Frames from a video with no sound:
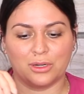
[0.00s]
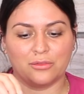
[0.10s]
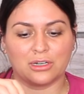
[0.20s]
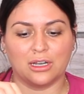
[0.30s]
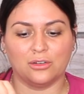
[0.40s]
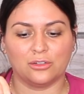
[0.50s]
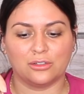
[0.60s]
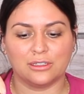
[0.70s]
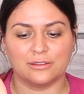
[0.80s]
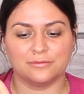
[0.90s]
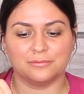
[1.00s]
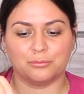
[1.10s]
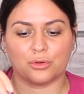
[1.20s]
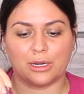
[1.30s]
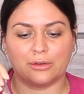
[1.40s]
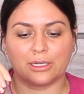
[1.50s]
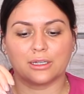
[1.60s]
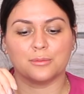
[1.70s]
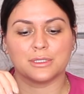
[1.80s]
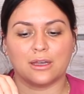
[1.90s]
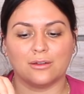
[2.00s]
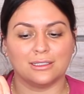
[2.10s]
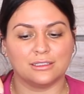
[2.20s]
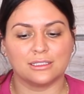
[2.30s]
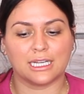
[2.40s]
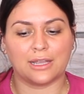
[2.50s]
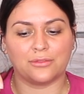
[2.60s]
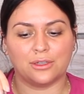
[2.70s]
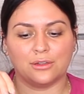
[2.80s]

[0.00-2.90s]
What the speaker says: Whatever color brown it comes out, it's just gonna have to